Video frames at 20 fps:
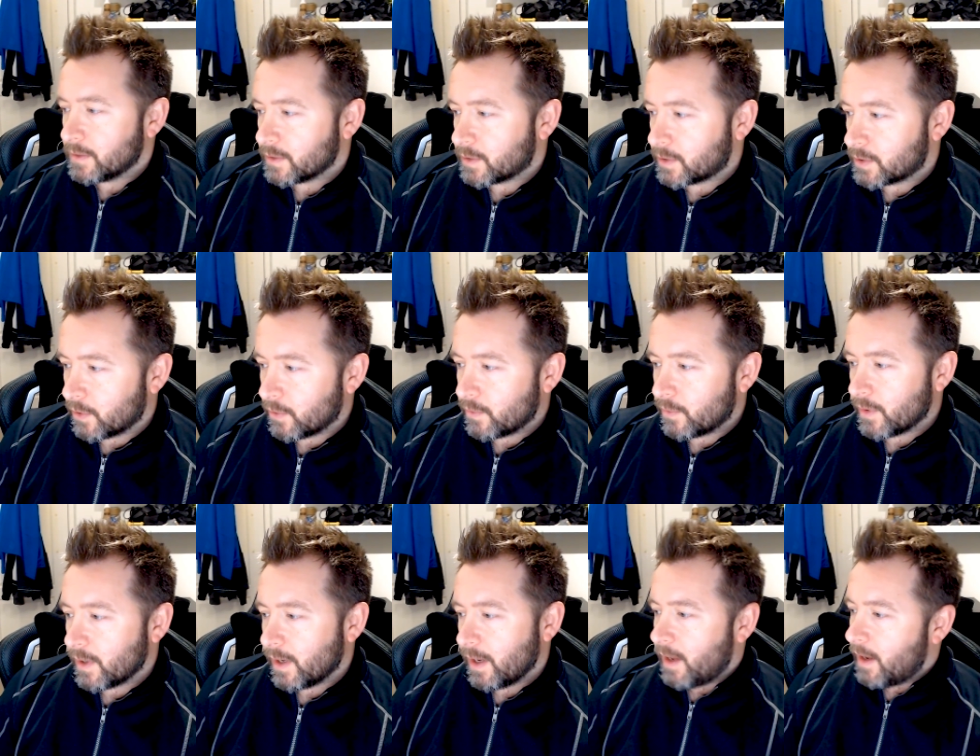
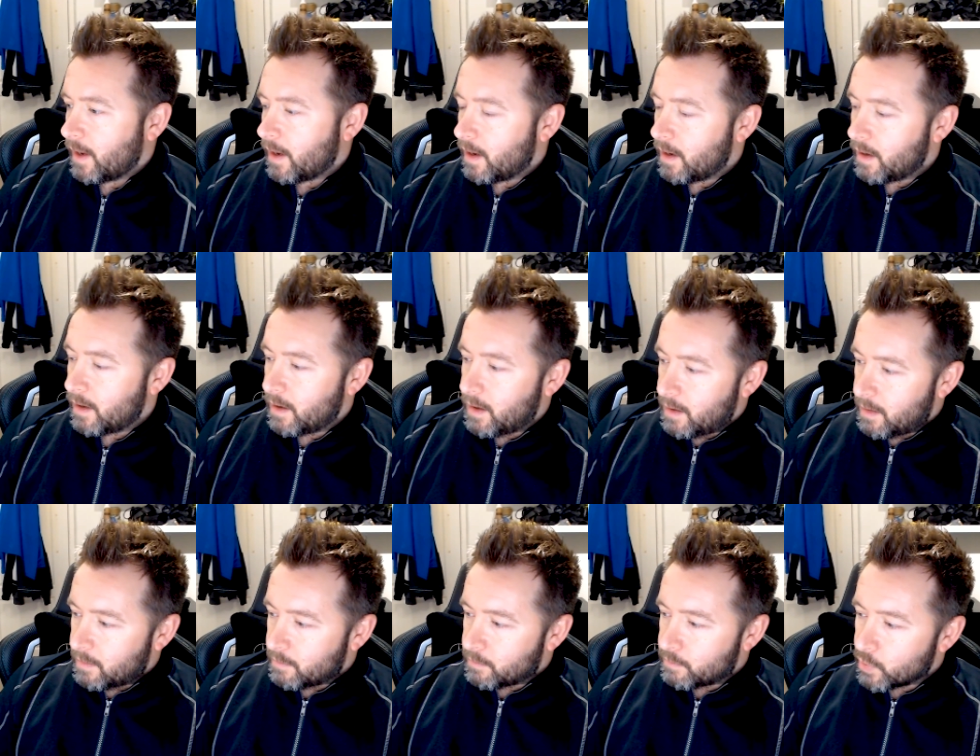So
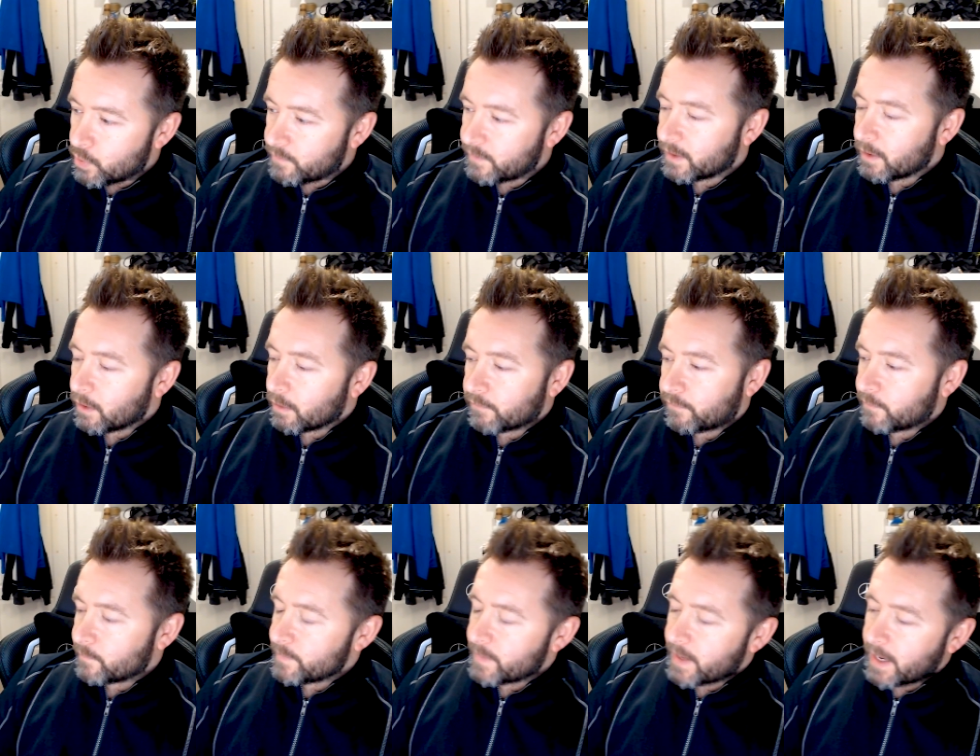moving on
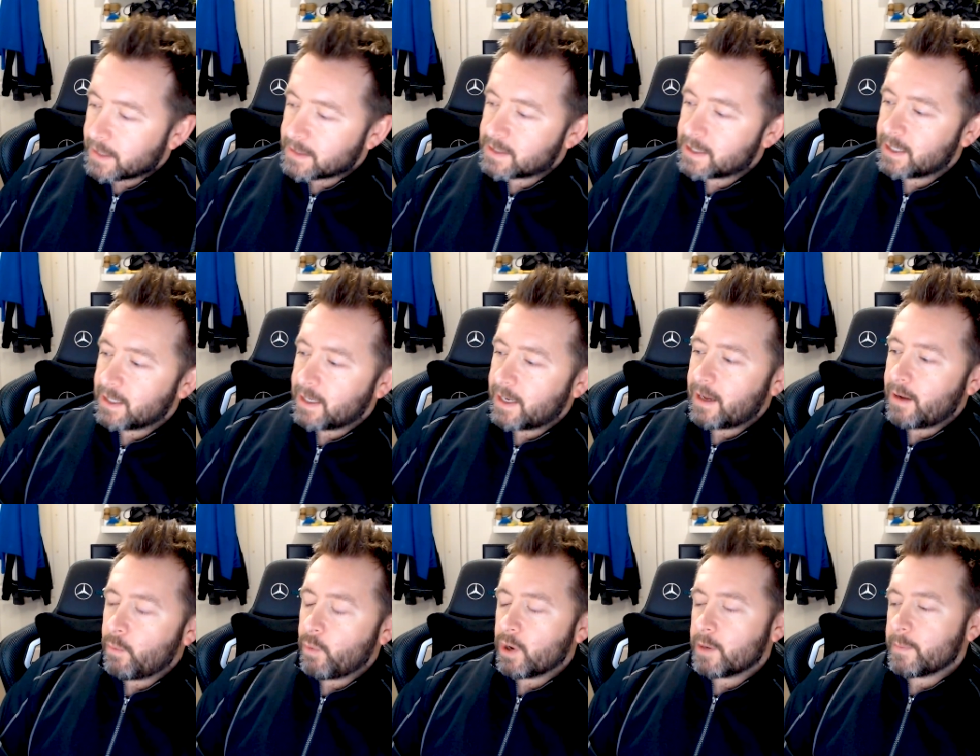from that,
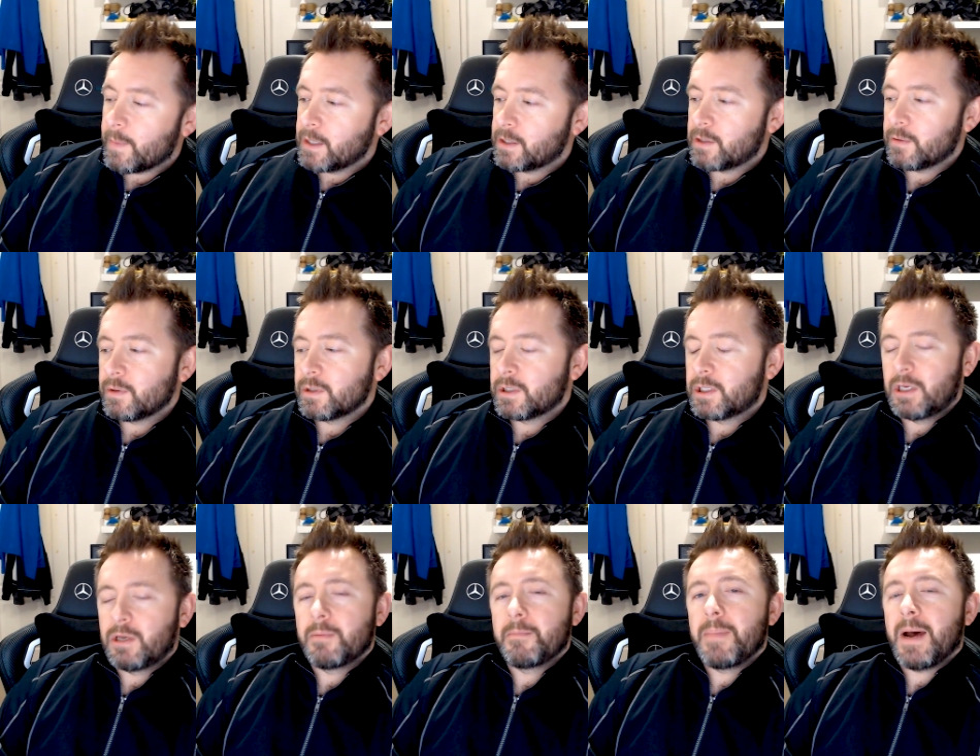what am I doing
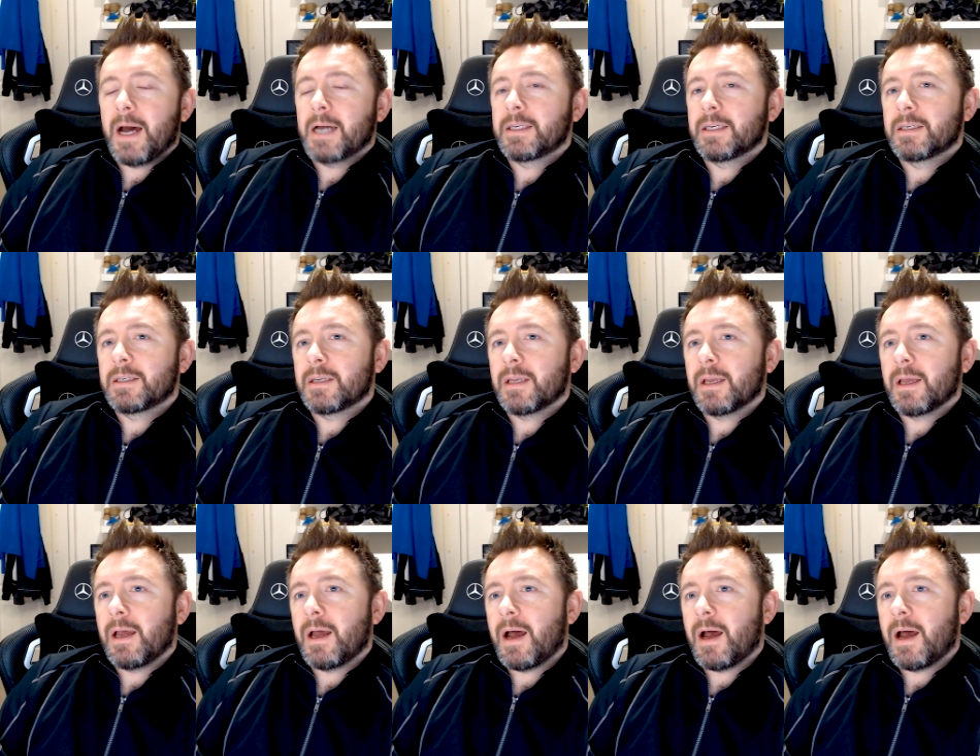to combat it?